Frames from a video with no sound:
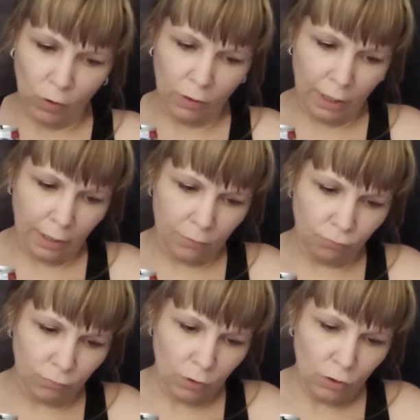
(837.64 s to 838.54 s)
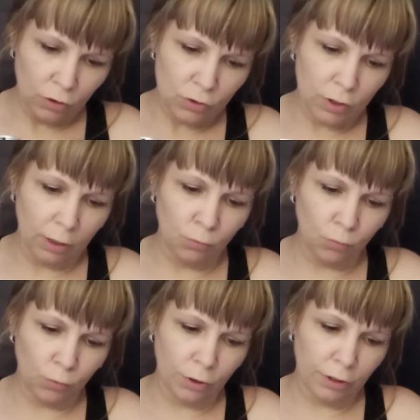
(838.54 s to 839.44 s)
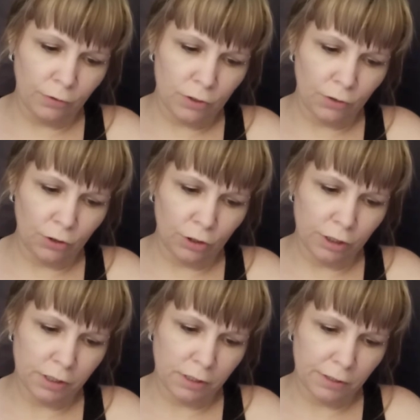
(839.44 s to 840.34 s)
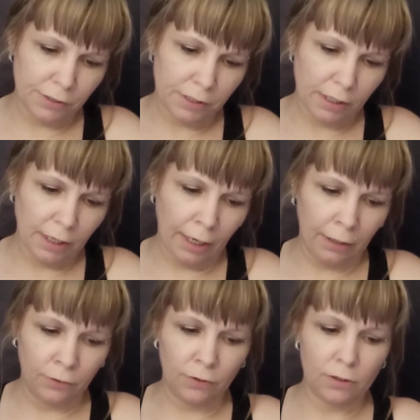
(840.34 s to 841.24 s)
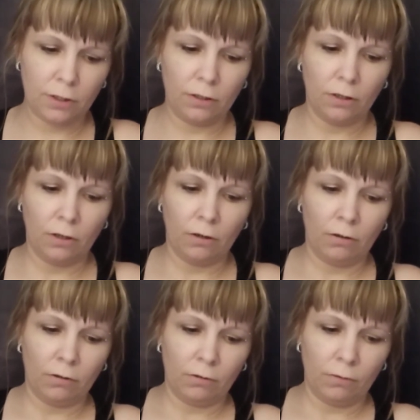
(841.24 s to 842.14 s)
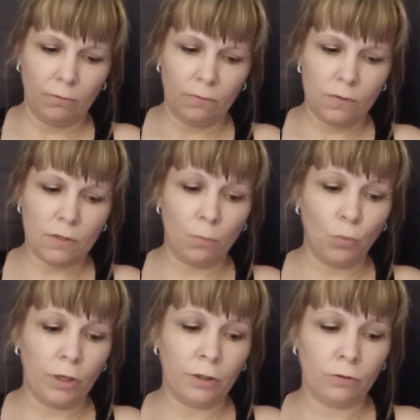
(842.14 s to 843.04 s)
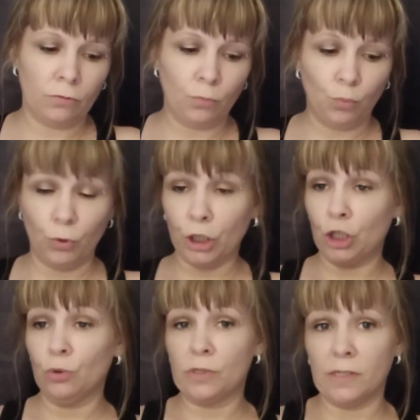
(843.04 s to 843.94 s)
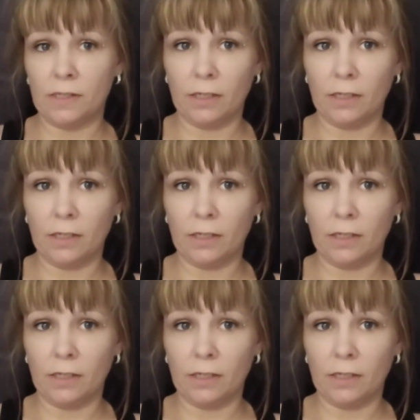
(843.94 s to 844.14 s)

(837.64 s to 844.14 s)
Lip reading: Okay, so then we're into the nurses, and someone recuses